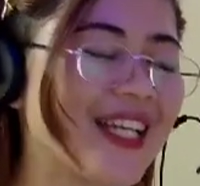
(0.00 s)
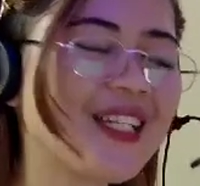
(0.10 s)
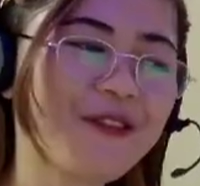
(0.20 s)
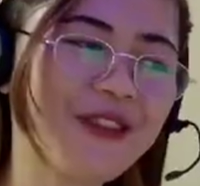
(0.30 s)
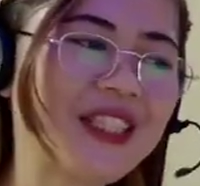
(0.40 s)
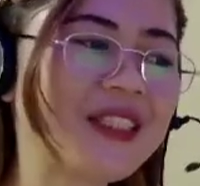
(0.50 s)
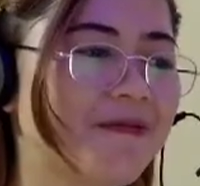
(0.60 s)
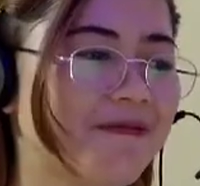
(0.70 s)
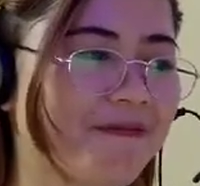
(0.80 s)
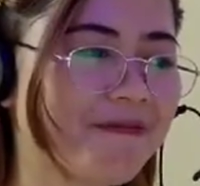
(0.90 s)
and feel.
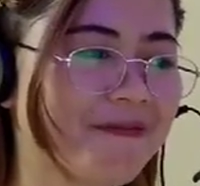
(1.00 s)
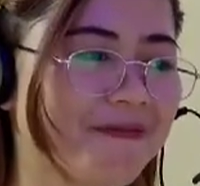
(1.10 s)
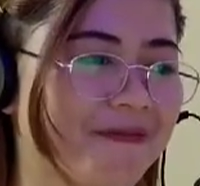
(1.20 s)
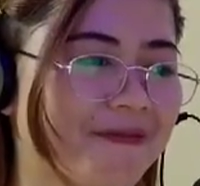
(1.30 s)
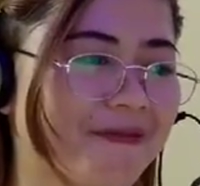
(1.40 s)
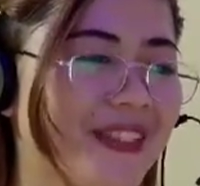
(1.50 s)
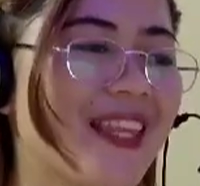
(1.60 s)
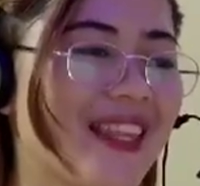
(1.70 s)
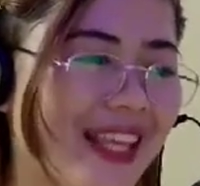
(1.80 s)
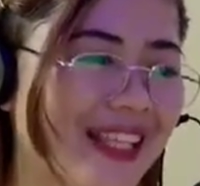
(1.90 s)

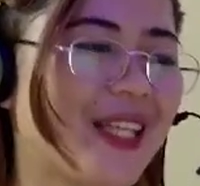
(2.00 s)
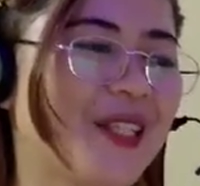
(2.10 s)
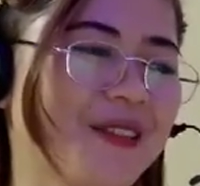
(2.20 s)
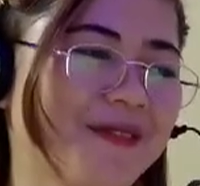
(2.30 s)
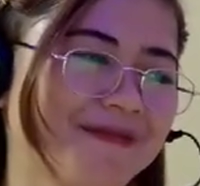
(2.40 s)
Thank you.